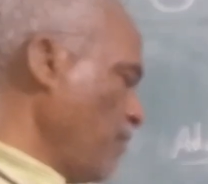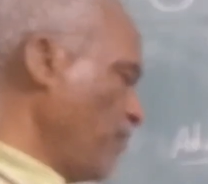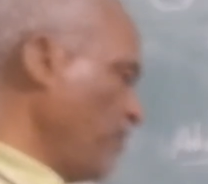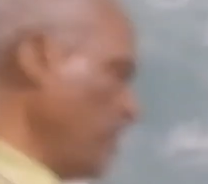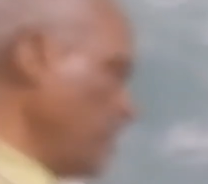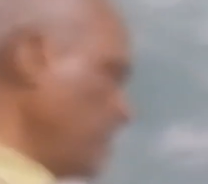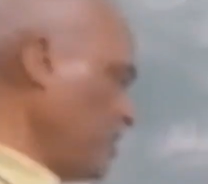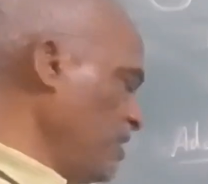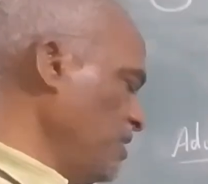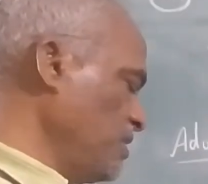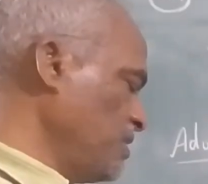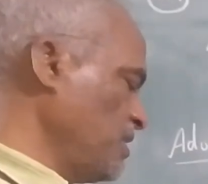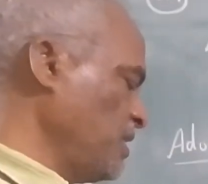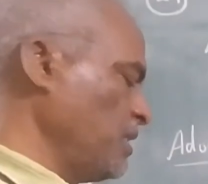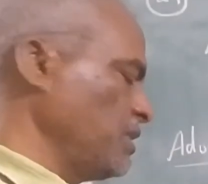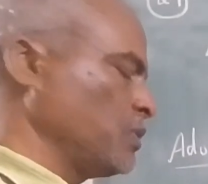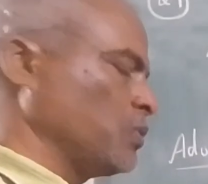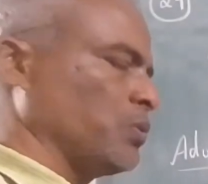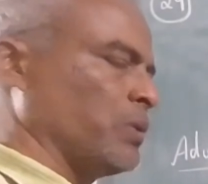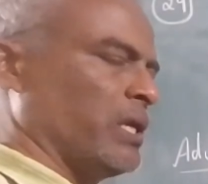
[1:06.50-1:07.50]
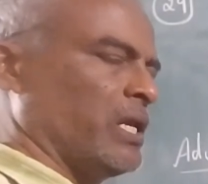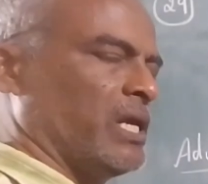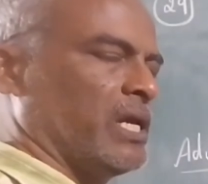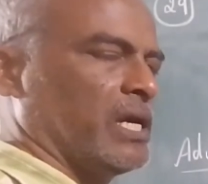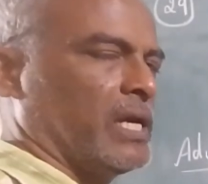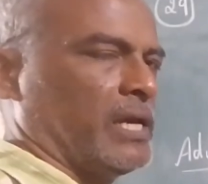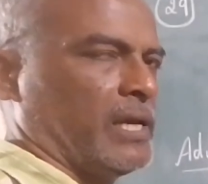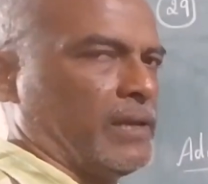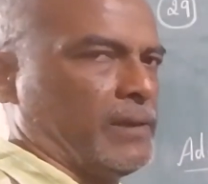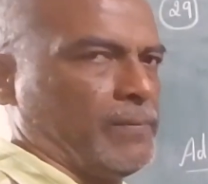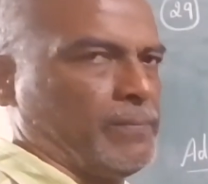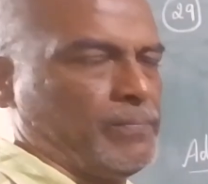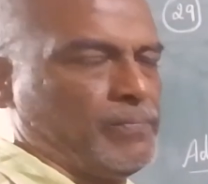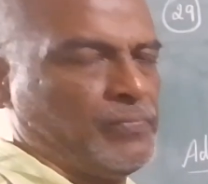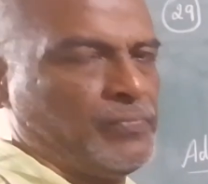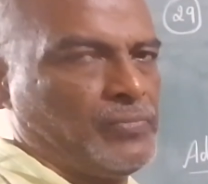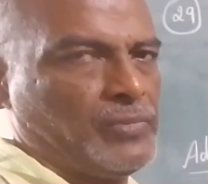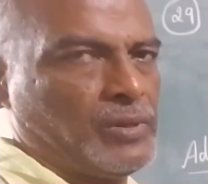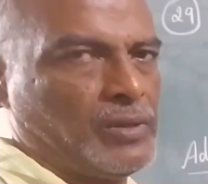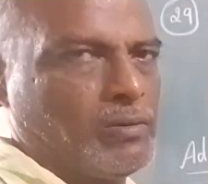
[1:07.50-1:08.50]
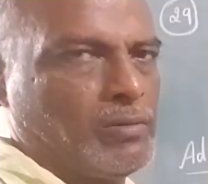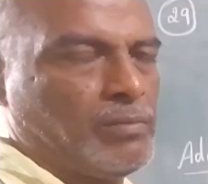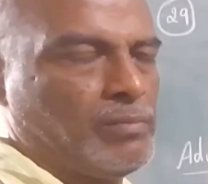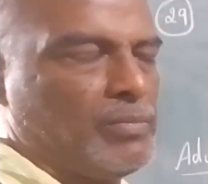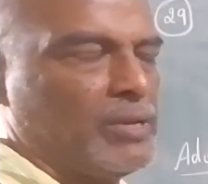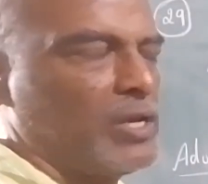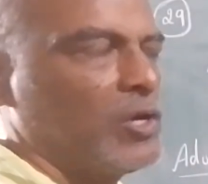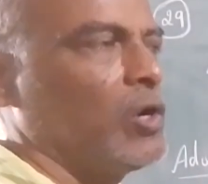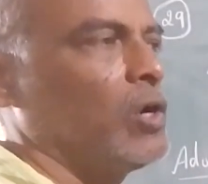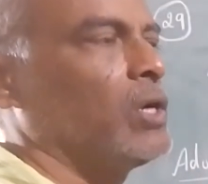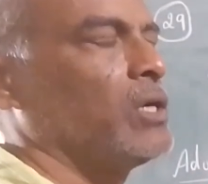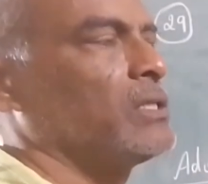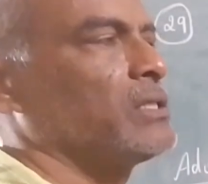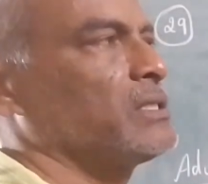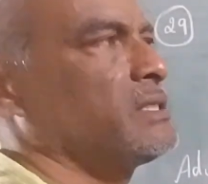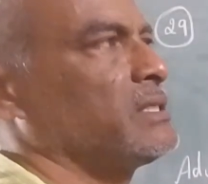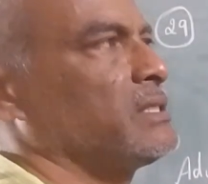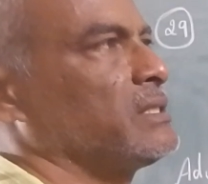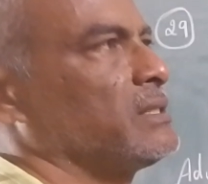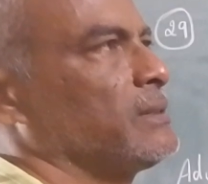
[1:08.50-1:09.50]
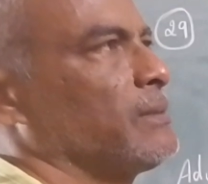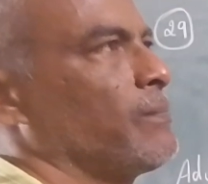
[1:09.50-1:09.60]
efficiency is very high because